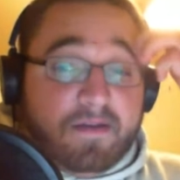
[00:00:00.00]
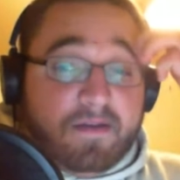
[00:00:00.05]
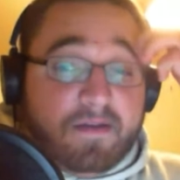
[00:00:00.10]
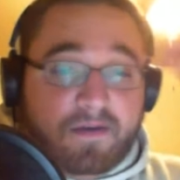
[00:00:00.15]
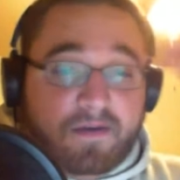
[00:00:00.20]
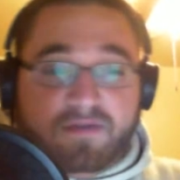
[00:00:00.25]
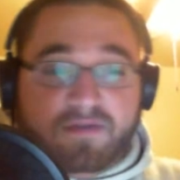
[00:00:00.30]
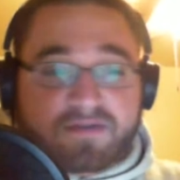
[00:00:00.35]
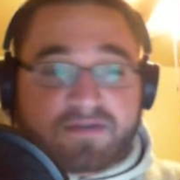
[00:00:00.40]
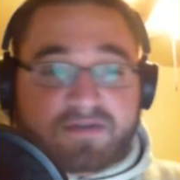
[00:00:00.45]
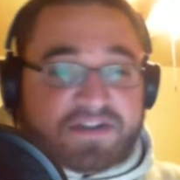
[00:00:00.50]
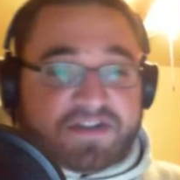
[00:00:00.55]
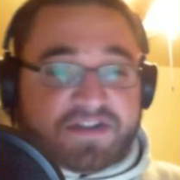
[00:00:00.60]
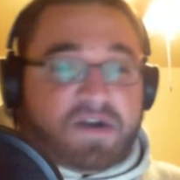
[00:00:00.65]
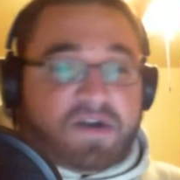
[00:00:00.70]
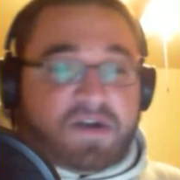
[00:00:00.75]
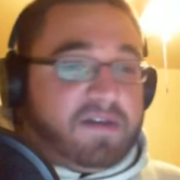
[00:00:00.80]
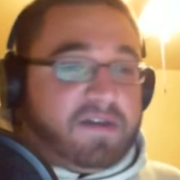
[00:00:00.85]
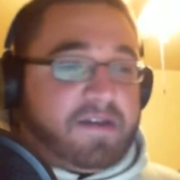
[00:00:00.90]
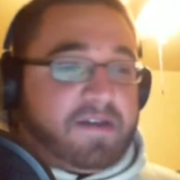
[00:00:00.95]
they'll just
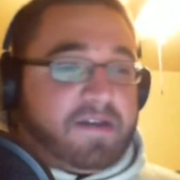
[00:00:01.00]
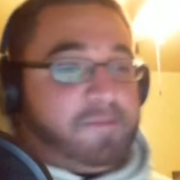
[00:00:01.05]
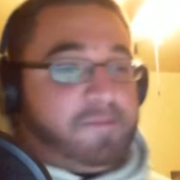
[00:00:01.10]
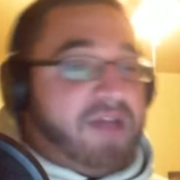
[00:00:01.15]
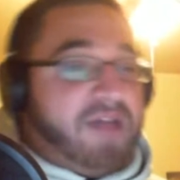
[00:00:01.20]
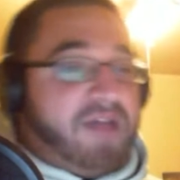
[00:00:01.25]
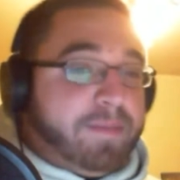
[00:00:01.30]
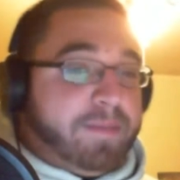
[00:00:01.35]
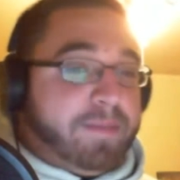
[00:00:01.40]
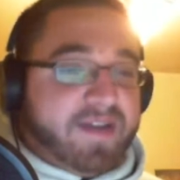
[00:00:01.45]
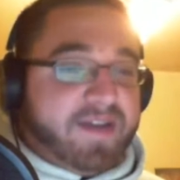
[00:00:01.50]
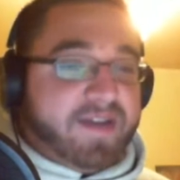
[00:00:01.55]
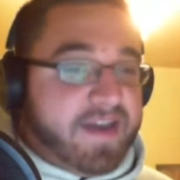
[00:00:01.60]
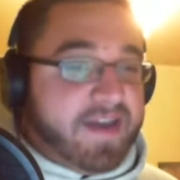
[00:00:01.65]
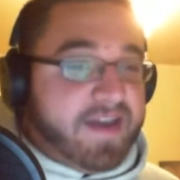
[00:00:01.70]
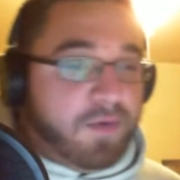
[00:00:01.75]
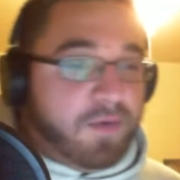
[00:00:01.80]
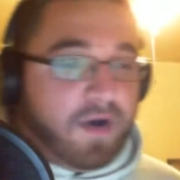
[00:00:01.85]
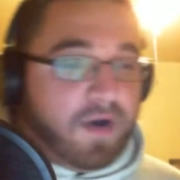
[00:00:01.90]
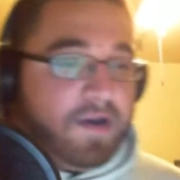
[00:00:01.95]
call it the BlackBerry Key
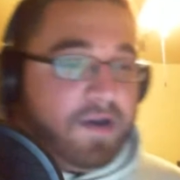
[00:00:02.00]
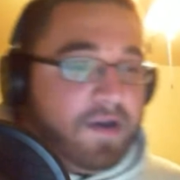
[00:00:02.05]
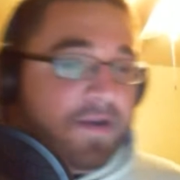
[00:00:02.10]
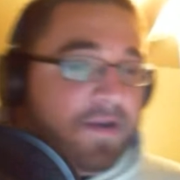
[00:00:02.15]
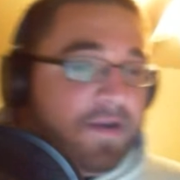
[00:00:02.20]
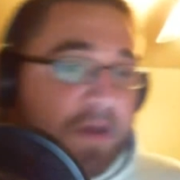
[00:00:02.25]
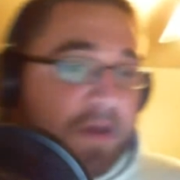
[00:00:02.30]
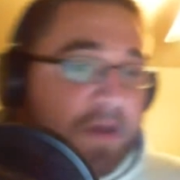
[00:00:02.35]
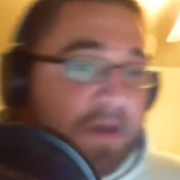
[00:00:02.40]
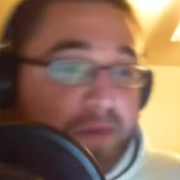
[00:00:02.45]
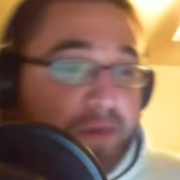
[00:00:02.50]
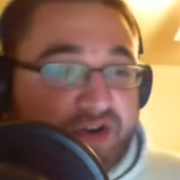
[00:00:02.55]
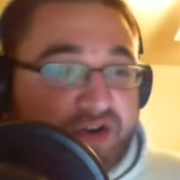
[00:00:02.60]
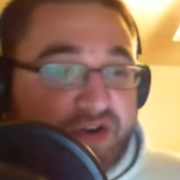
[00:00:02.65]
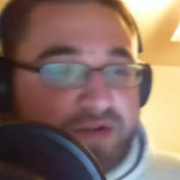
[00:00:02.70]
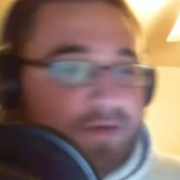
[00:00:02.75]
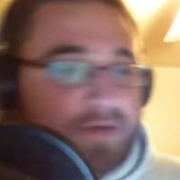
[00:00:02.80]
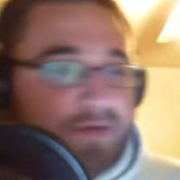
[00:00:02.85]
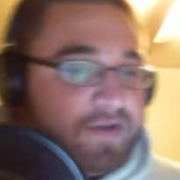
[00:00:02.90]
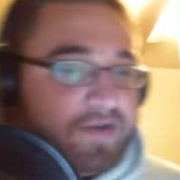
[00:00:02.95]
1 number
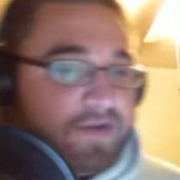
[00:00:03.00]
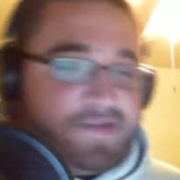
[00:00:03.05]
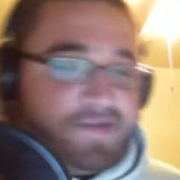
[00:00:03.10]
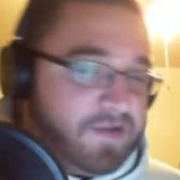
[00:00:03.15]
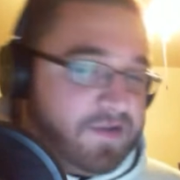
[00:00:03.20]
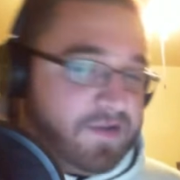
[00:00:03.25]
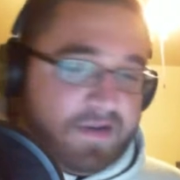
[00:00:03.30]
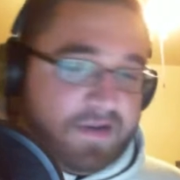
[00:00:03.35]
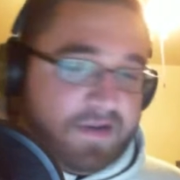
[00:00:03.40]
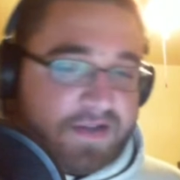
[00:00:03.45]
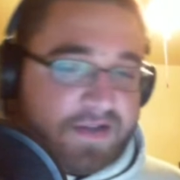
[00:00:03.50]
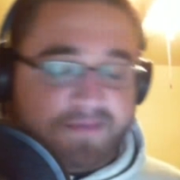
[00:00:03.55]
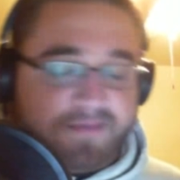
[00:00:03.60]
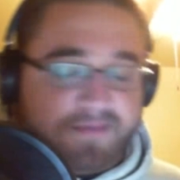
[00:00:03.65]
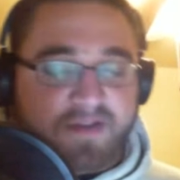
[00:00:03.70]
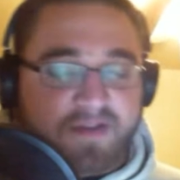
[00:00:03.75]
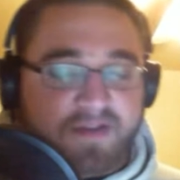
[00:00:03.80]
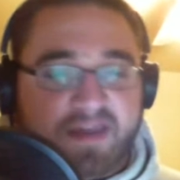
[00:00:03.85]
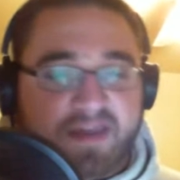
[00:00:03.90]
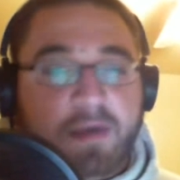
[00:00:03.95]
2 or
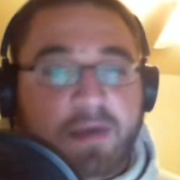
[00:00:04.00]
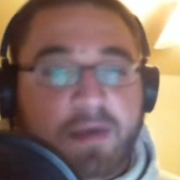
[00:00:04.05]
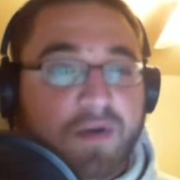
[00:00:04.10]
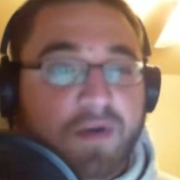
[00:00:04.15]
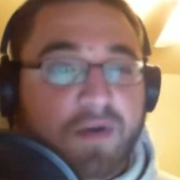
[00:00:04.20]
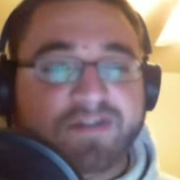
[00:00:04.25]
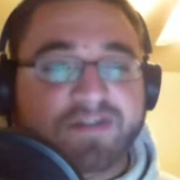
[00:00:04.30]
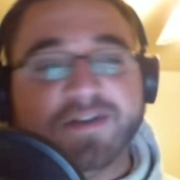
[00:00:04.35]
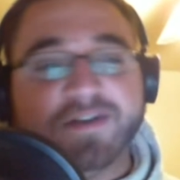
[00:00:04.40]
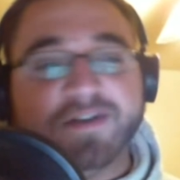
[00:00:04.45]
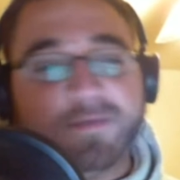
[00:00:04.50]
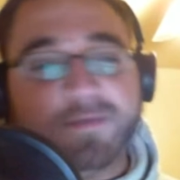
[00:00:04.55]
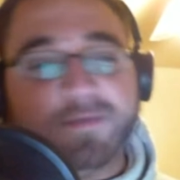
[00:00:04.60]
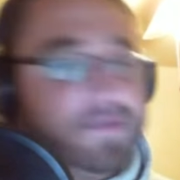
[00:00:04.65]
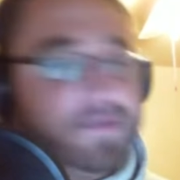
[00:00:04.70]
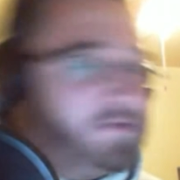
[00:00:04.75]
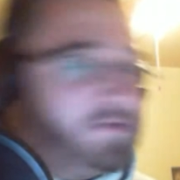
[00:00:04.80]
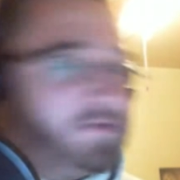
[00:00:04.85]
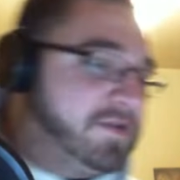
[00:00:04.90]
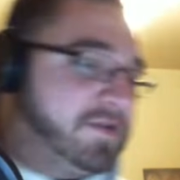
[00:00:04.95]
something like Key 1 2
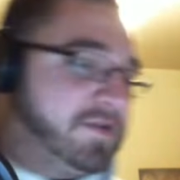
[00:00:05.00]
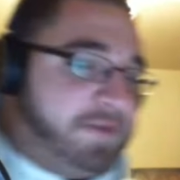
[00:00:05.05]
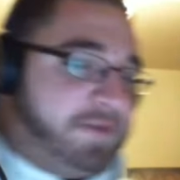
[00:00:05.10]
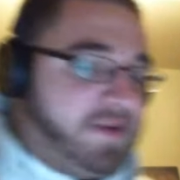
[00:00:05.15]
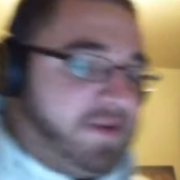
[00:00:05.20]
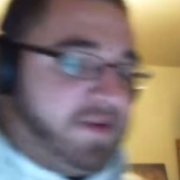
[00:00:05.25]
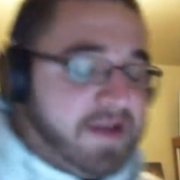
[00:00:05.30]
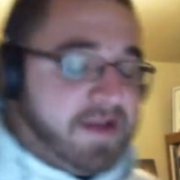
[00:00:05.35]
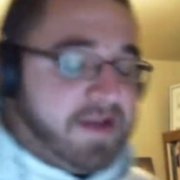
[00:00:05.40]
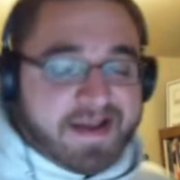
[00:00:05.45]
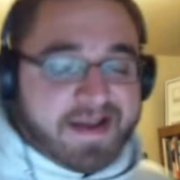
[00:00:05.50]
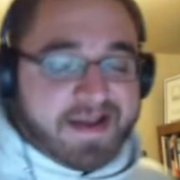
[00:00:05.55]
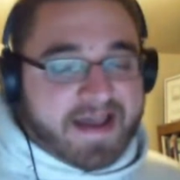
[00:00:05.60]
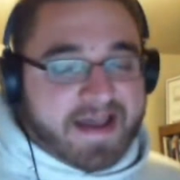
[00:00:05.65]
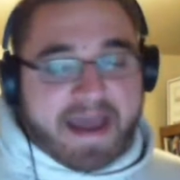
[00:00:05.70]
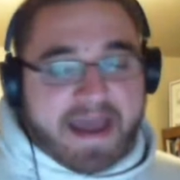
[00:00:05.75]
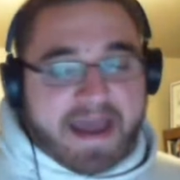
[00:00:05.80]
or something. I